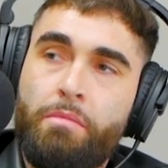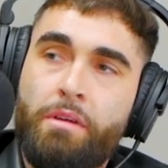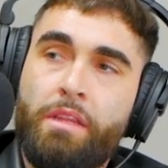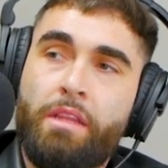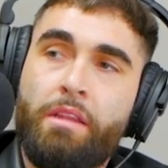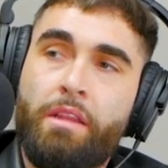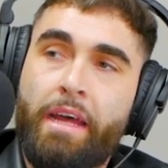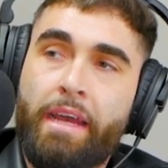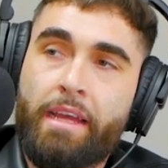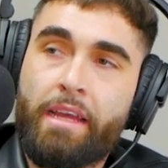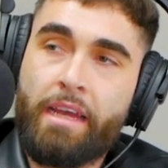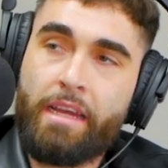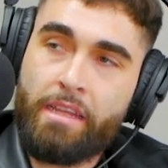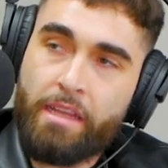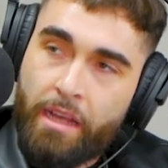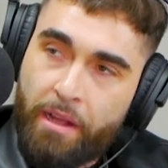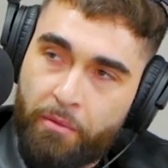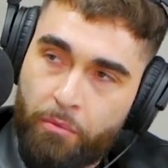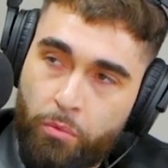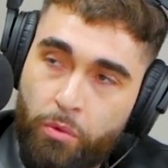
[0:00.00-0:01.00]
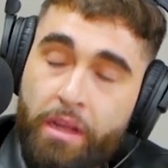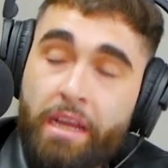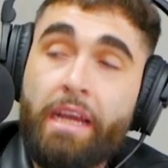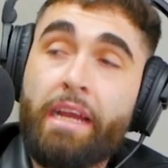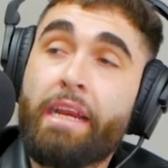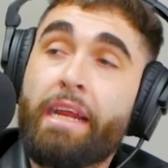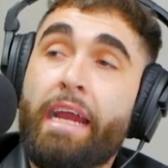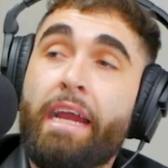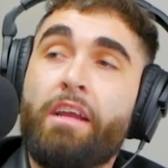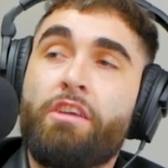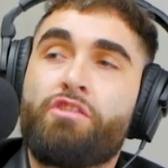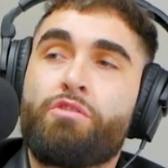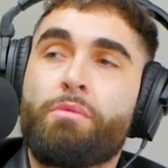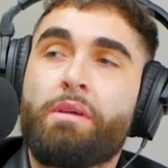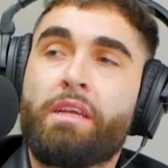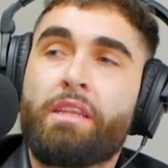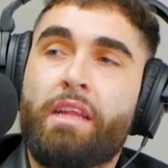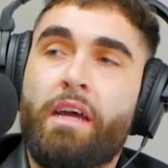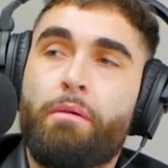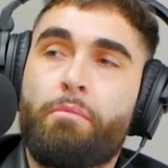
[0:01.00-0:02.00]
but like it, it re-engaged
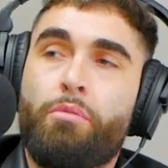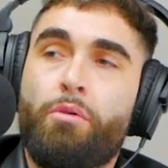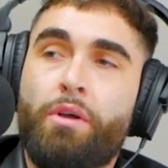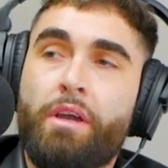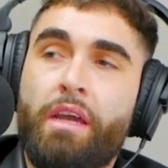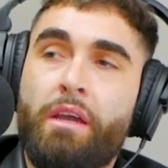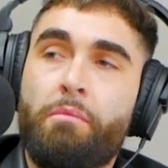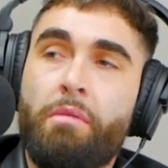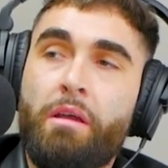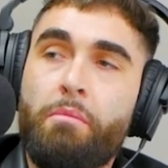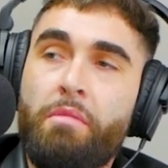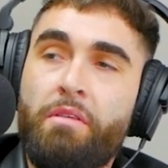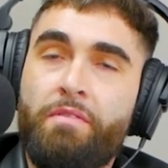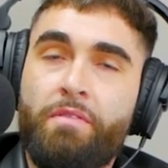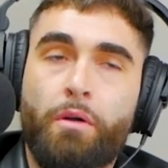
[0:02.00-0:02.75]
me at that point. It made me